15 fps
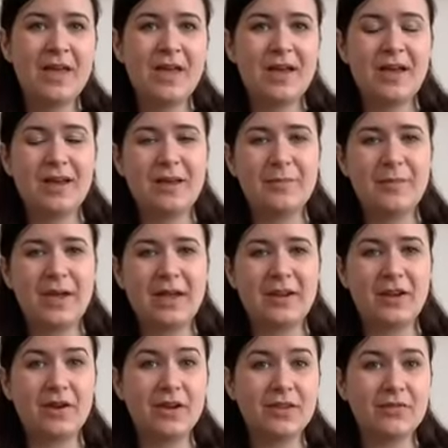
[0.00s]
and
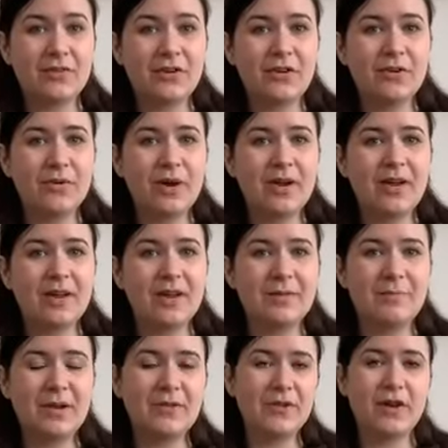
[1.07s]
going through a
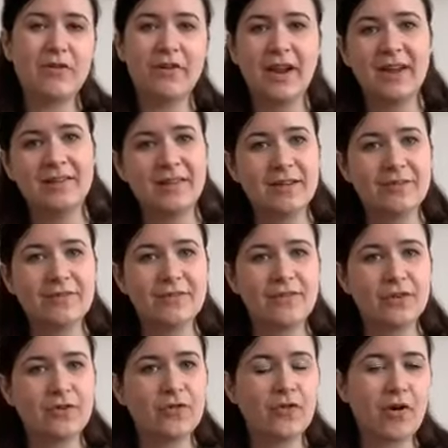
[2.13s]
bit of a creative,
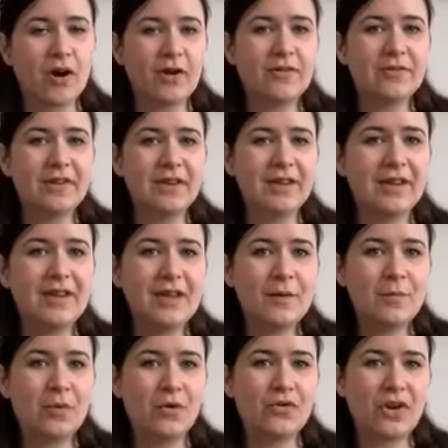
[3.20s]
sort of crafty
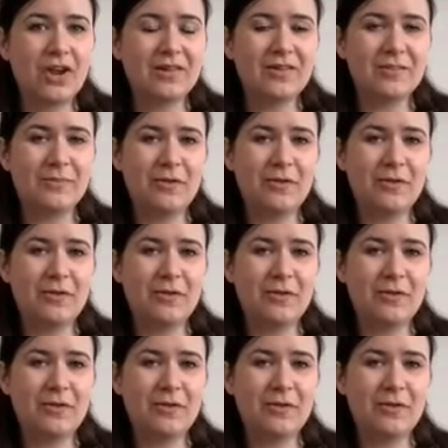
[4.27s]
project,